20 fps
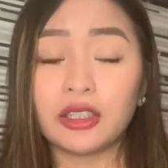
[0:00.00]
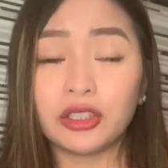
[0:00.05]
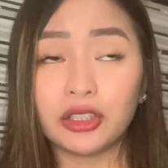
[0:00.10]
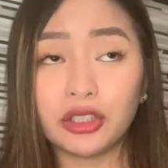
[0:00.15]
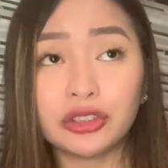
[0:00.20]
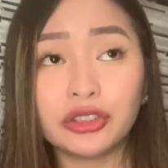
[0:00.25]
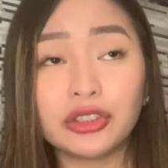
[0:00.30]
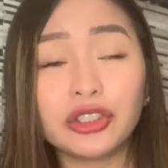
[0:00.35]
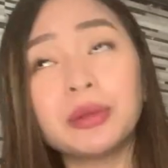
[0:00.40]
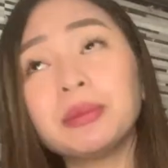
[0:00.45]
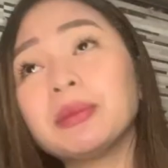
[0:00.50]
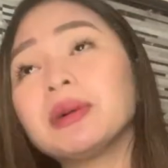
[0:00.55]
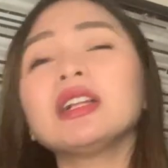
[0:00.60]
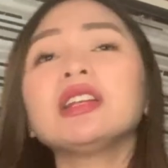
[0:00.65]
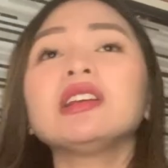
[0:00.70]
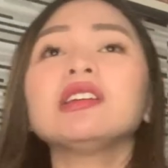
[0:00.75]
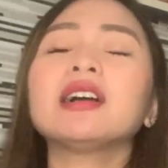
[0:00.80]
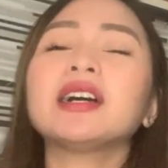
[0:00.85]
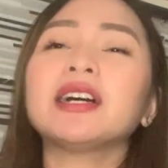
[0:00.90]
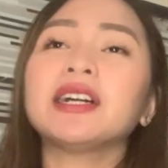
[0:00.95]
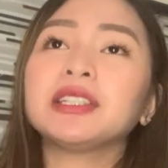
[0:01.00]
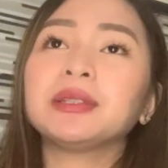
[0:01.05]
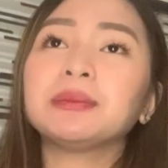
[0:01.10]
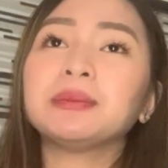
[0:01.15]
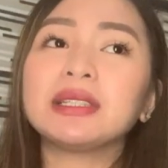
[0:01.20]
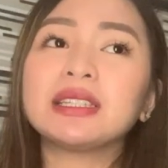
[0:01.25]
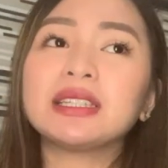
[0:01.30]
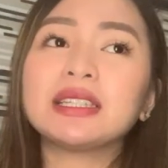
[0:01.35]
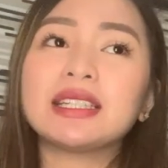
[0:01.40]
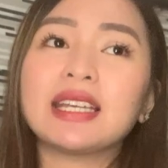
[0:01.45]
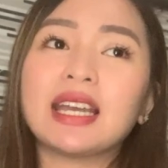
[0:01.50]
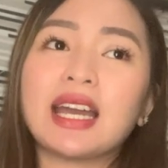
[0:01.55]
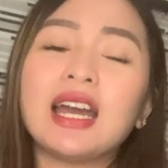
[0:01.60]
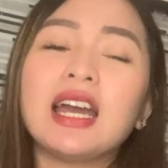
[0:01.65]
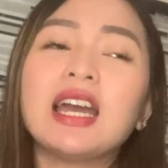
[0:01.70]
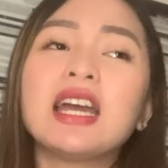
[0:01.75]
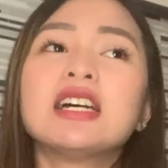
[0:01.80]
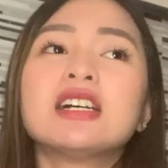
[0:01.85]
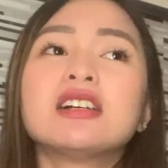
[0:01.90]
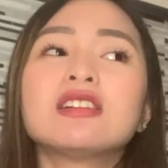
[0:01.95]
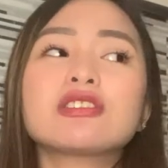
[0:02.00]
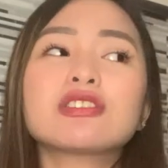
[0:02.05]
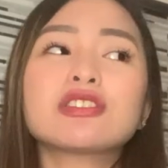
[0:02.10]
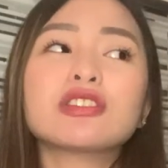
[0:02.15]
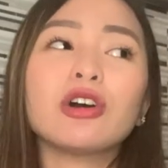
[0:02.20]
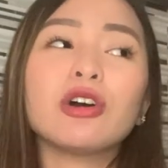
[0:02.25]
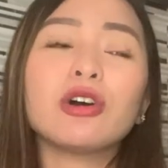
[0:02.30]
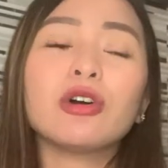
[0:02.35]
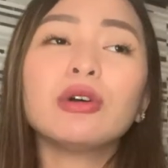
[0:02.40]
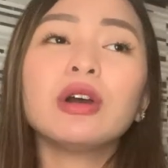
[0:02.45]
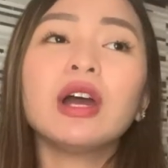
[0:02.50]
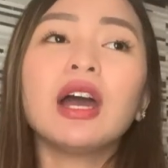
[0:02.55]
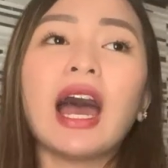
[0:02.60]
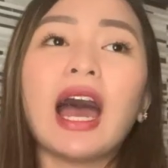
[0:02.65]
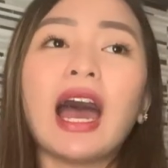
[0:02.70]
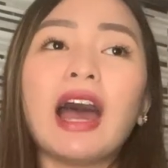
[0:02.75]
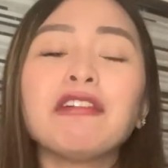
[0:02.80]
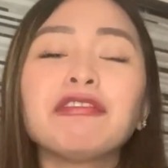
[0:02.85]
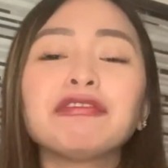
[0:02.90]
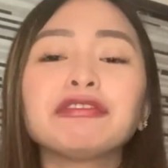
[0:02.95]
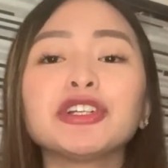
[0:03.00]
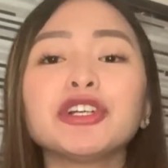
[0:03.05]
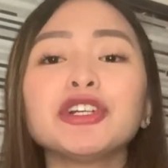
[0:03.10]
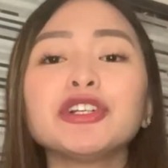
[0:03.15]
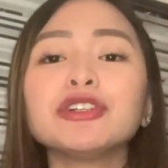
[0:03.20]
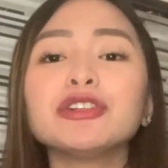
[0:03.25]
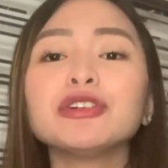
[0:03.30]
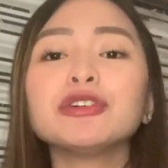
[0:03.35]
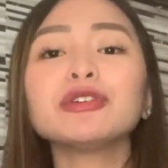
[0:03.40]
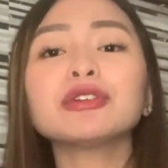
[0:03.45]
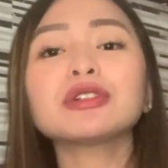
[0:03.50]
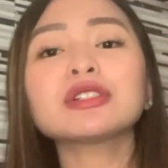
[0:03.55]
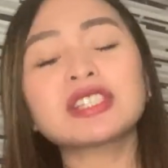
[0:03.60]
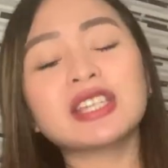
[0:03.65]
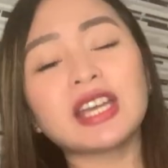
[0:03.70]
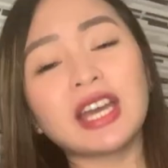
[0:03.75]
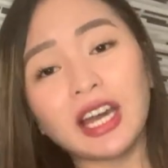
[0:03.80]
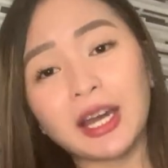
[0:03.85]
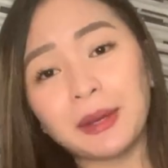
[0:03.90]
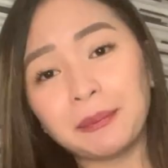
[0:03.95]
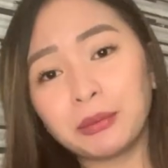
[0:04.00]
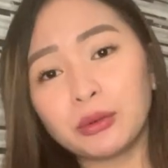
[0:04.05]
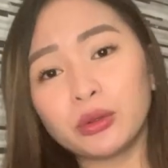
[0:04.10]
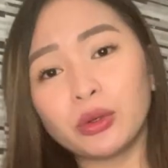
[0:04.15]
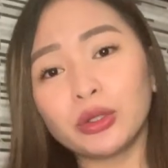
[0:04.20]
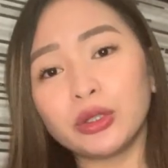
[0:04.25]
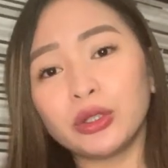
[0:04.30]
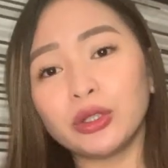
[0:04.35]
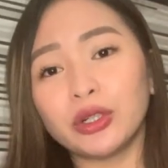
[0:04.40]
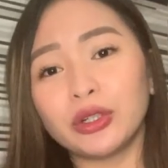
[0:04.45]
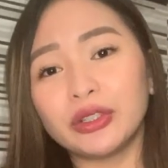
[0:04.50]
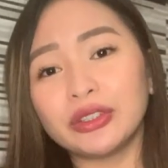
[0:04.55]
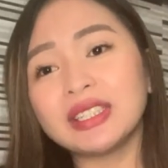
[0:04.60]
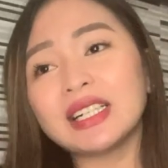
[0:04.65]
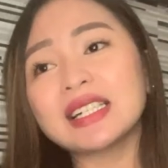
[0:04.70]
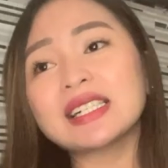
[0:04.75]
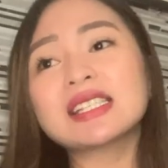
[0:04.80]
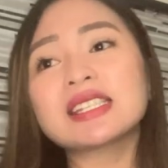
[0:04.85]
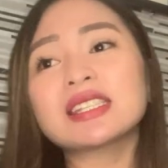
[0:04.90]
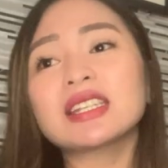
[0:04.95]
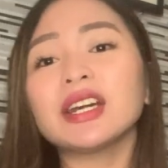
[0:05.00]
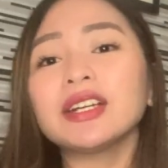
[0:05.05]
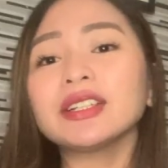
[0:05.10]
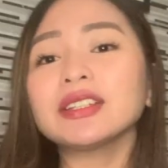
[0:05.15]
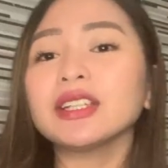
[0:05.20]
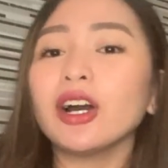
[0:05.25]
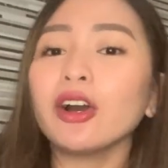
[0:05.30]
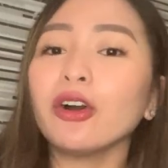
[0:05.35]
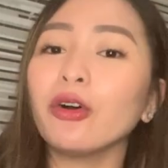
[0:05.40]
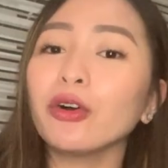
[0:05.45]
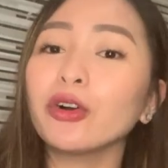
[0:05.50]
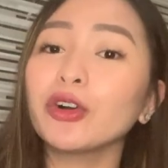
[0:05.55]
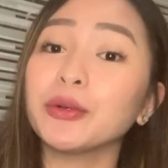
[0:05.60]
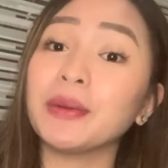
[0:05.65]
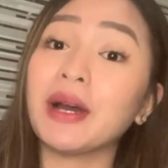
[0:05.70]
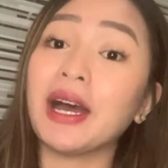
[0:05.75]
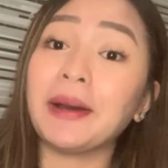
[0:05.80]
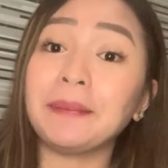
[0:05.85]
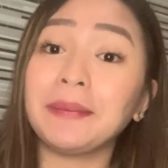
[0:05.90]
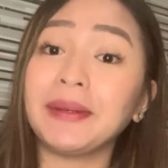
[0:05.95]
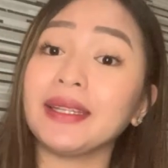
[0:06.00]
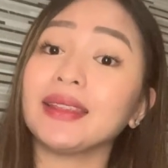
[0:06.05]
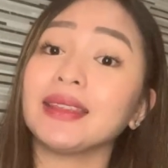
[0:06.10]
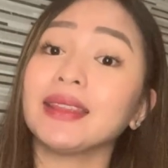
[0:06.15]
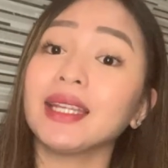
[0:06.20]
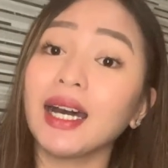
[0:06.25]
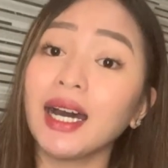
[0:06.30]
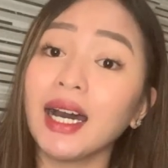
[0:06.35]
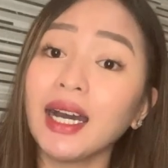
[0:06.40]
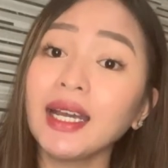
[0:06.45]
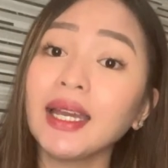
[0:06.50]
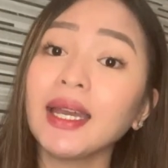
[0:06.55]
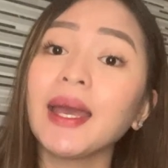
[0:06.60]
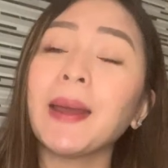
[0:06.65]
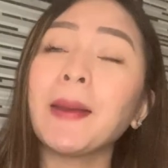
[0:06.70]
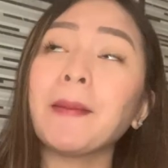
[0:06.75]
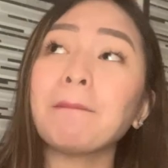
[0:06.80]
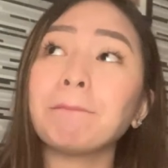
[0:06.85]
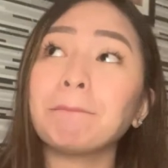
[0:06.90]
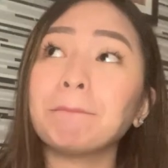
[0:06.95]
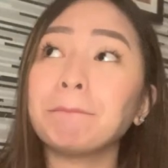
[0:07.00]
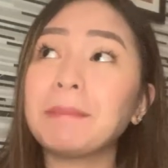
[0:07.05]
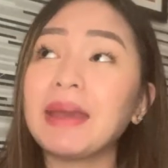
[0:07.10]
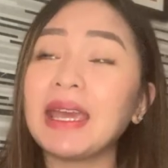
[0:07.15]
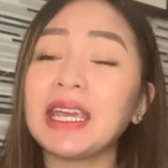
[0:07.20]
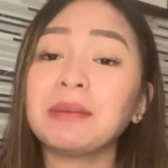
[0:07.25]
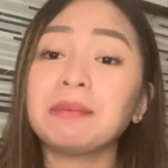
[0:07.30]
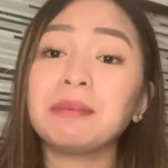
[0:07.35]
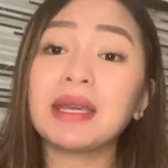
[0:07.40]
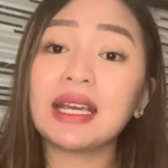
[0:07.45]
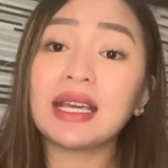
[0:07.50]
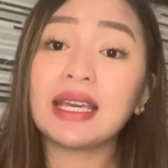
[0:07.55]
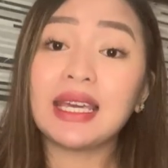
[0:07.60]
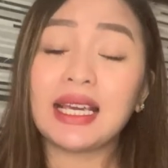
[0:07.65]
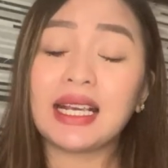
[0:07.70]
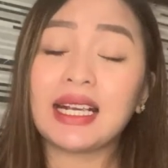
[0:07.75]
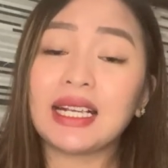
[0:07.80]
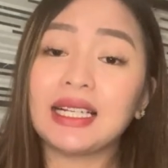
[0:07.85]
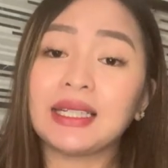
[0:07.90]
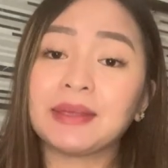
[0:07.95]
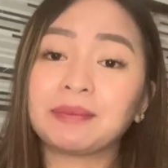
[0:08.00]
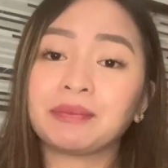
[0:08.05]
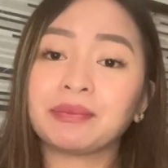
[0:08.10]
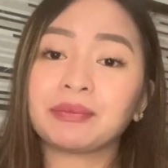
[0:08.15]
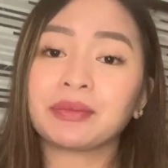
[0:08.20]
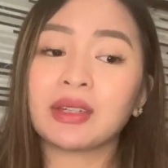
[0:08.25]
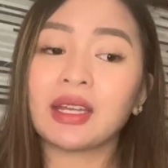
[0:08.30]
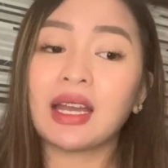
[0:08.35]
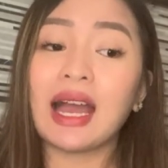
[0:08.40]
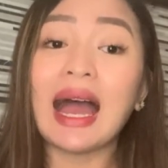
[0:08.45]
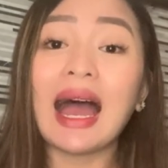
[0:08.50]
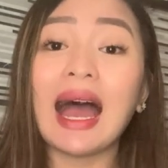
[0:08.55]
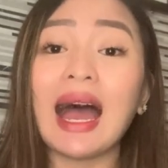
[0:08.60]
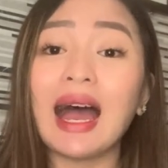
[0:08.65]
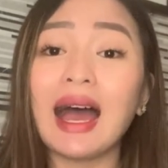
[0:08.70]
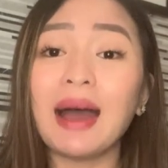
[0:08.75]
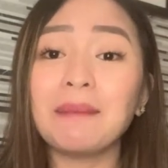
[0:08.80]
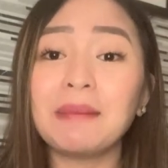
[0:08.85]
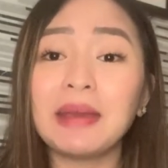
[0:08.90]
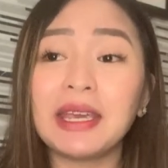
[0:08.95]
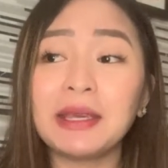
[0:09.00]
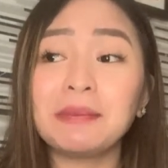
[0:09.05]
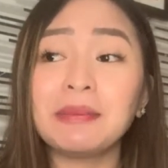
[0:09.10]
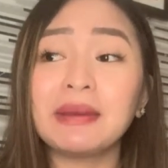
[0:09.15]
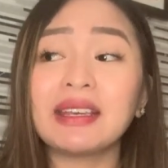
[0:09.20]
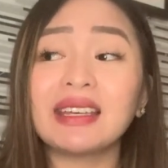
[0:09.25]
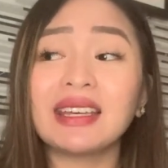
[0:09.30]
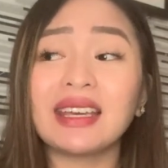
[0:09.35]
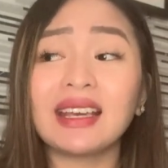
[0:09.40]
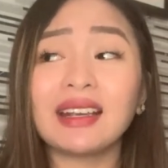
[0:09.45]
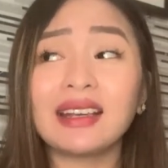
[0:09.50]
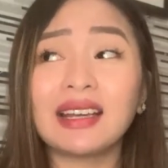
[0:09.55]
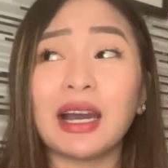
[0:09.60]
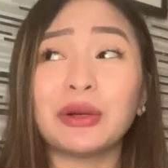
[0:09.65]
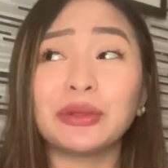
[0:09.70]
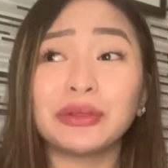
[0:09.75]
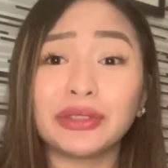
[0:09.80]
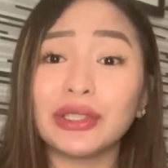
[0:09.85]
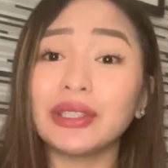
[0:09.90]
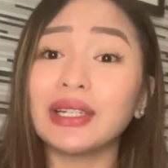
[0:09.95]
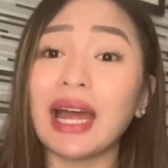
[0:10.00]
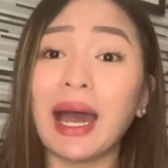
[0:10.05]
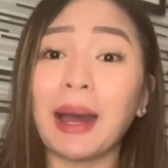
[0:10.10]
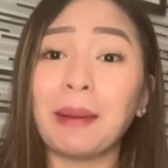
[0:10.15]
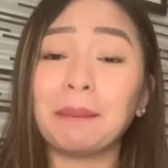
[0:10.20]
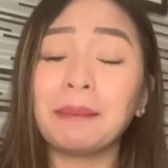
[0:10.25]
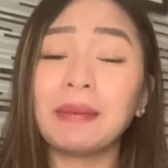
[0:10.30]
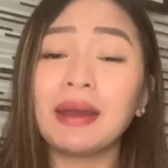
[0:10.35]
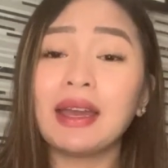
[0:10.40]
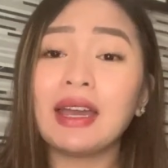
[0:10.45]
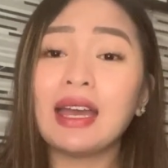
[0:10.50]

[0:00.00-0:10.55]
Yun, normal yung heartbeat niya. So, after nung check-up kong yun, nag-start ako gumamit ng baby kick. Baby kick counter app.